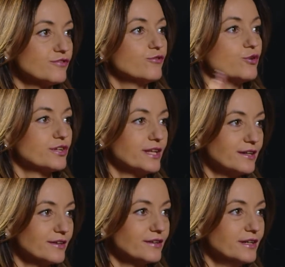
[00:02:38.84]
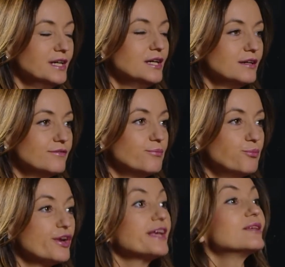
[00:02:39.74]
for their
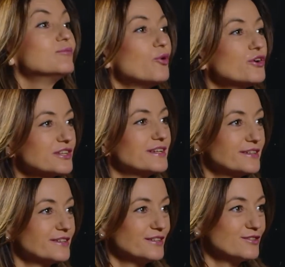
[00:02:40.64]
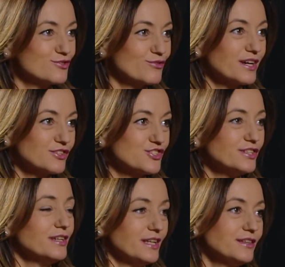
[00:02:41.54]
brick and mortar structure
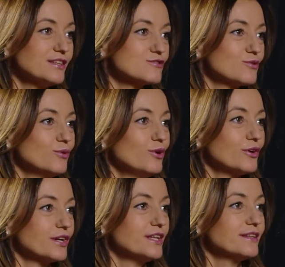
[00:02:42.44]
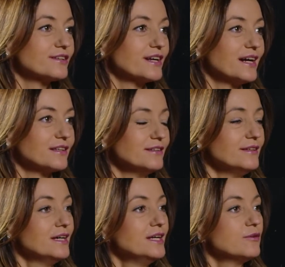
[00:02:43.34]
in the school or
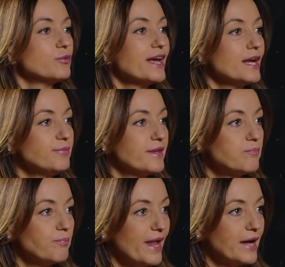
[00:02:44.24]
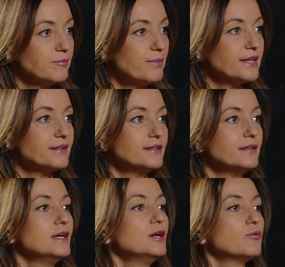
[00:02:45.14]
kindergarten. We help them plan
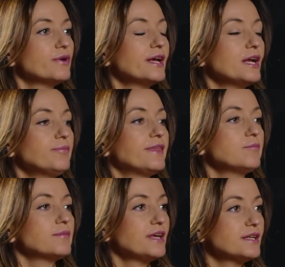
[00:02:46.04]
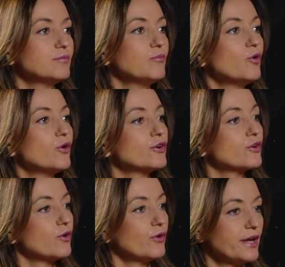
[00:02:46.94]
better. We help them get more
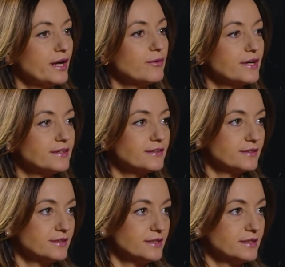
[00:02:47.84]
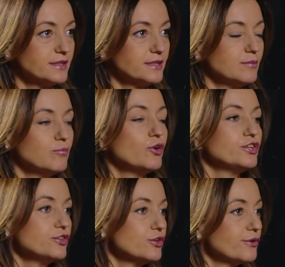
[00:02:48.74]
coherent
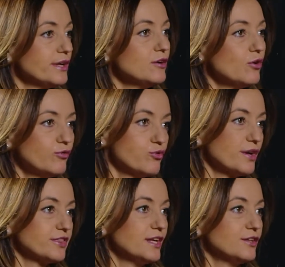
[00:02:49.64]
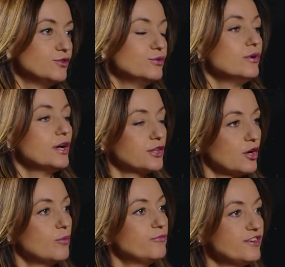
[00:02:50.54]
monitoring of what they do, and
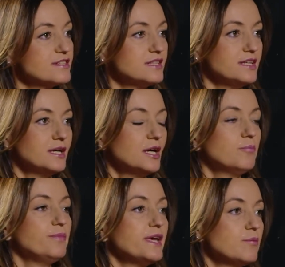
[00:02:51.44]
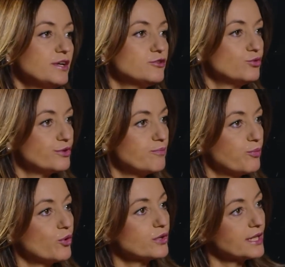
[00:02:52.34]
obviously be able to
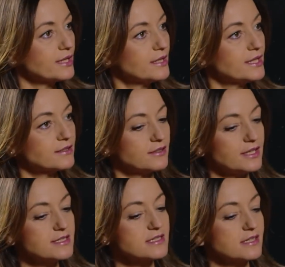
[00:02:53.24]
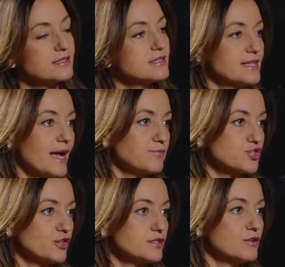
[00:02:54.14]
report and get instant
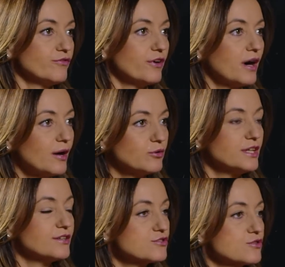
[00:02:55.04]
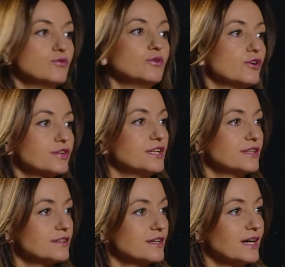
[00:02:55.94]
snapshots of how their school or
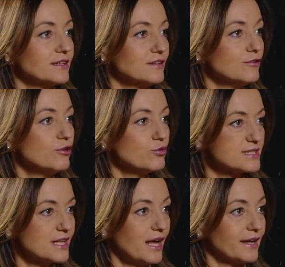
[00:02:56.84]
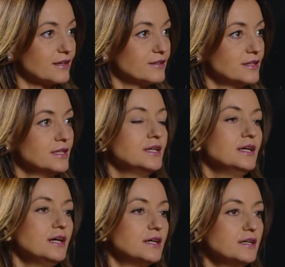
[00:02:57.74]
kindergarten looks like.
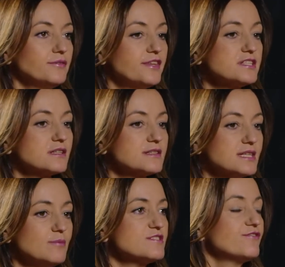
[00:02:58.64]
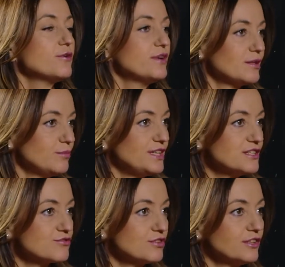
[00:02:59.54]
This seems very
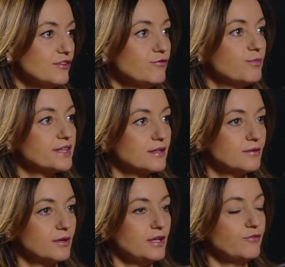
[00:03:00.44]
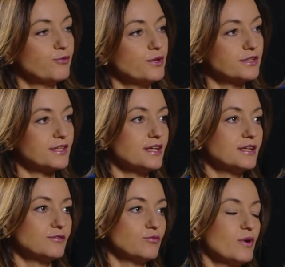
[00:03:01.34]
administrative, but if we take
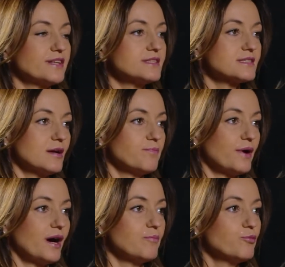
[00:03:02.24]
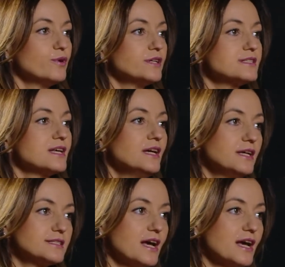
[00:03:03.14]
it one step upwards, it's